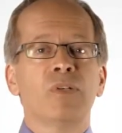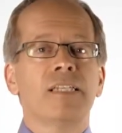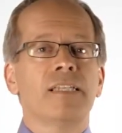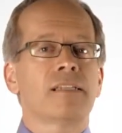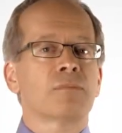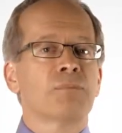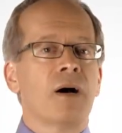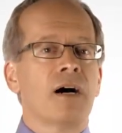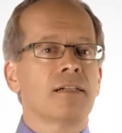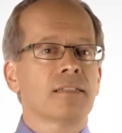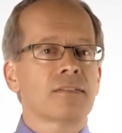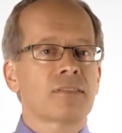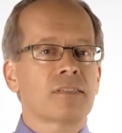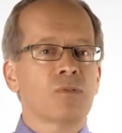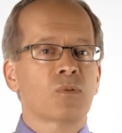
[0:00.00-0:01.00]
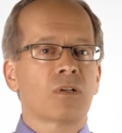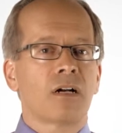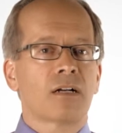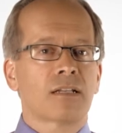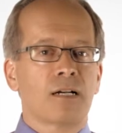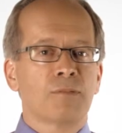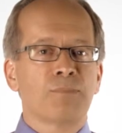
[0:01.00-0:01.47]
we need a policy where our
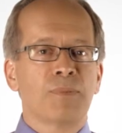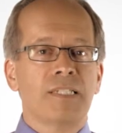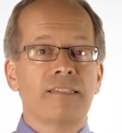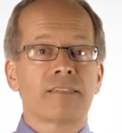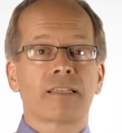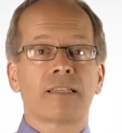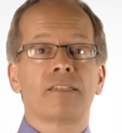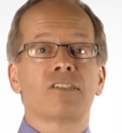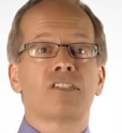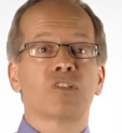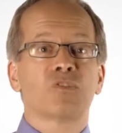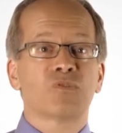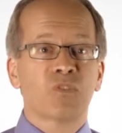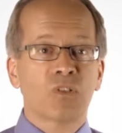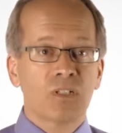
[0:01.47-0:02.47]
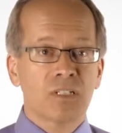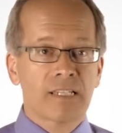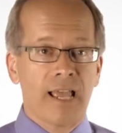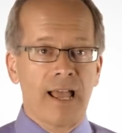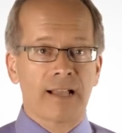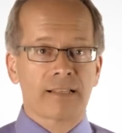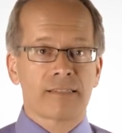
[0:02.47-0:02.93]
companies can defer
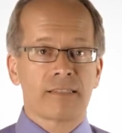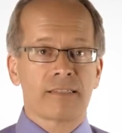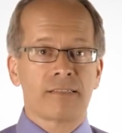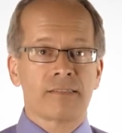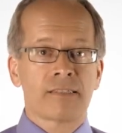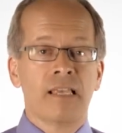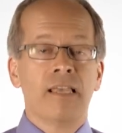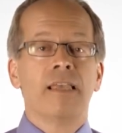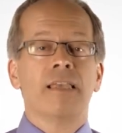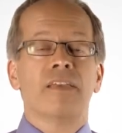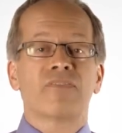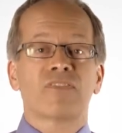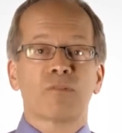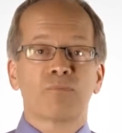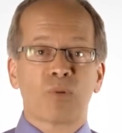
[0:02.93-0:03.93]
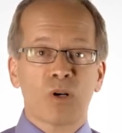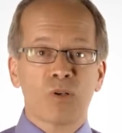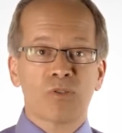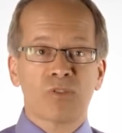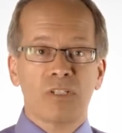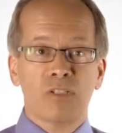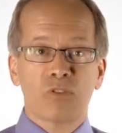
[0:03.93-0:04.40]
taxes if the
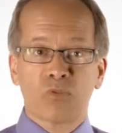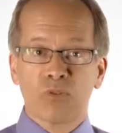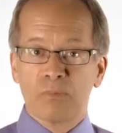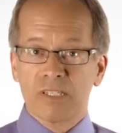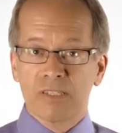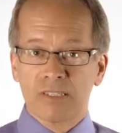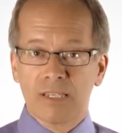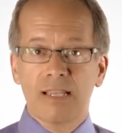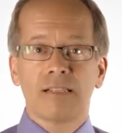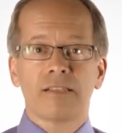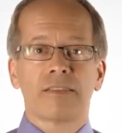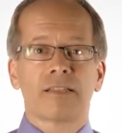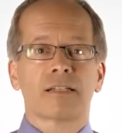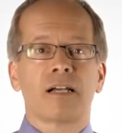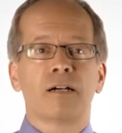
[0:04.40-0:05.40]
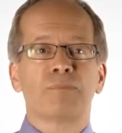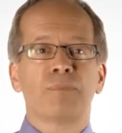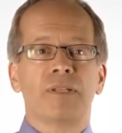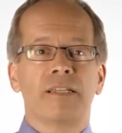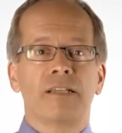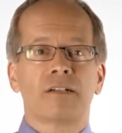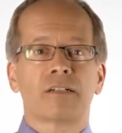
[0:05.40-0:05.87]
proceeds from a sale of the
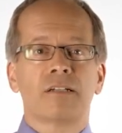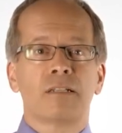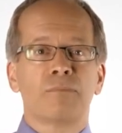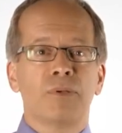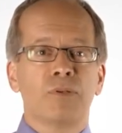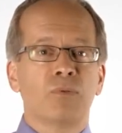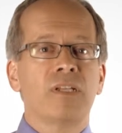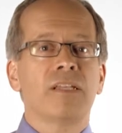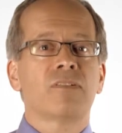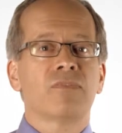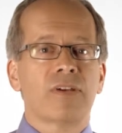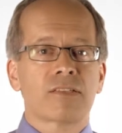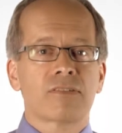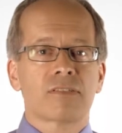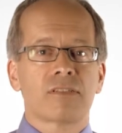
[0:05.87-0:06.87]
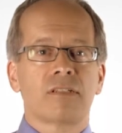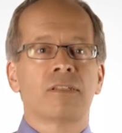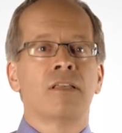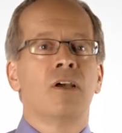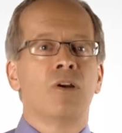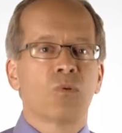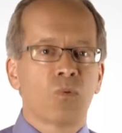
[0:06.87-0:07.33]
company are going to be reinvested
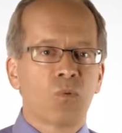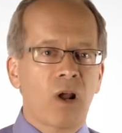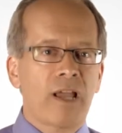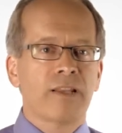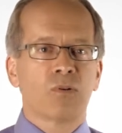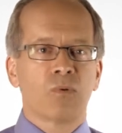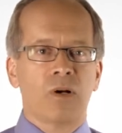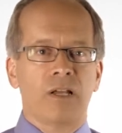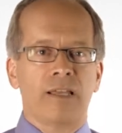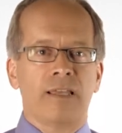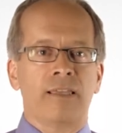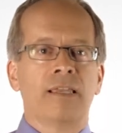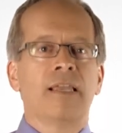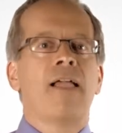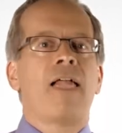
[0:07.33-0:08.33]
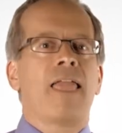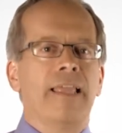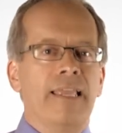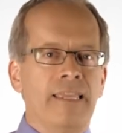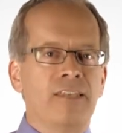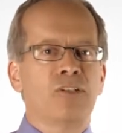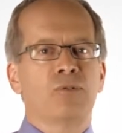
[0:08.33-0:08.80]
right away
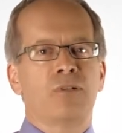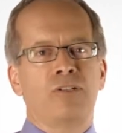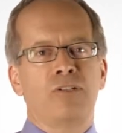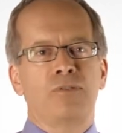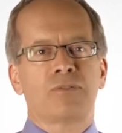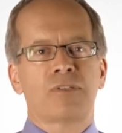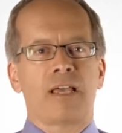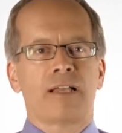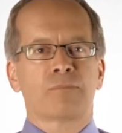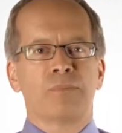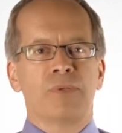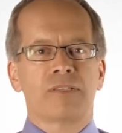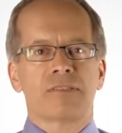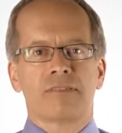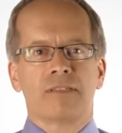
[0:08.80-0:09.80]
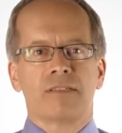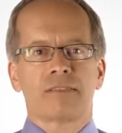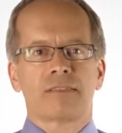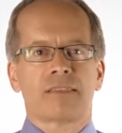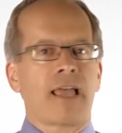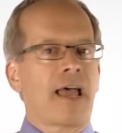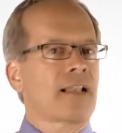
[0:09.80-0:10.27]
into a new tech
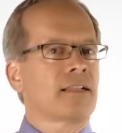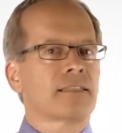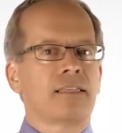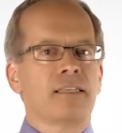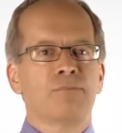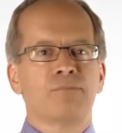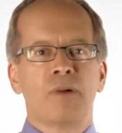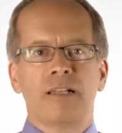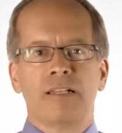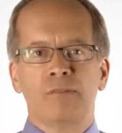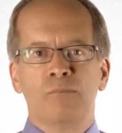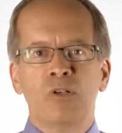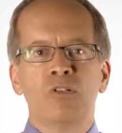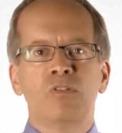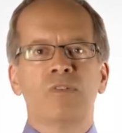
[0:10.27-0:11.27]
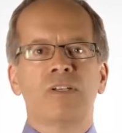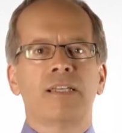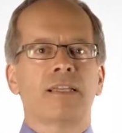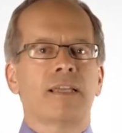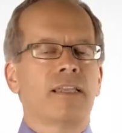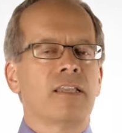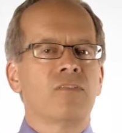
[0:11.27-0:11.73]
business. That'll keep money
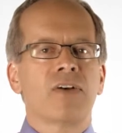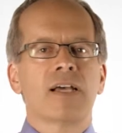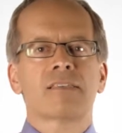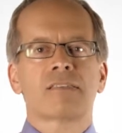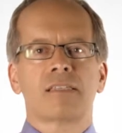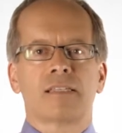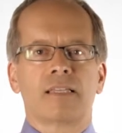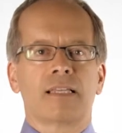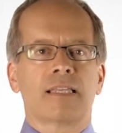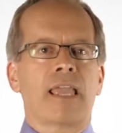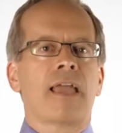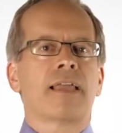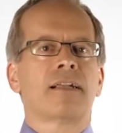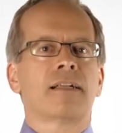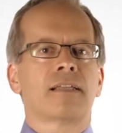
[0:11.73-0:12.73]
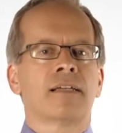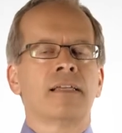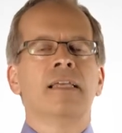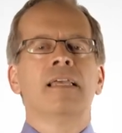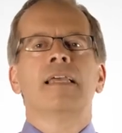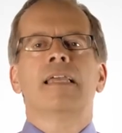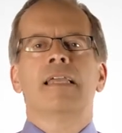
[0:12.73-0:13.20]
moving and investing in Canada
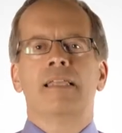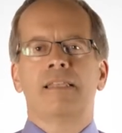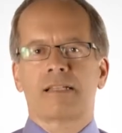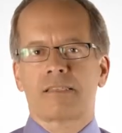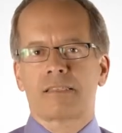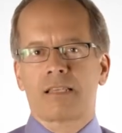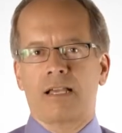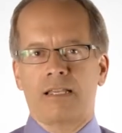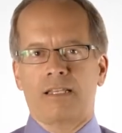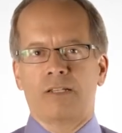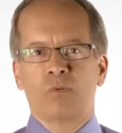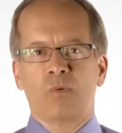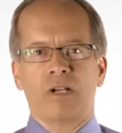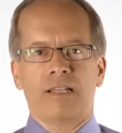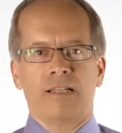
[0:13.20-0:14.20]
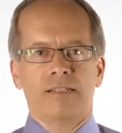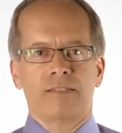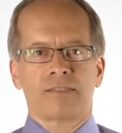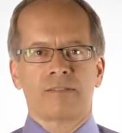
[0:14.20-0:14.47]
in exciting ways.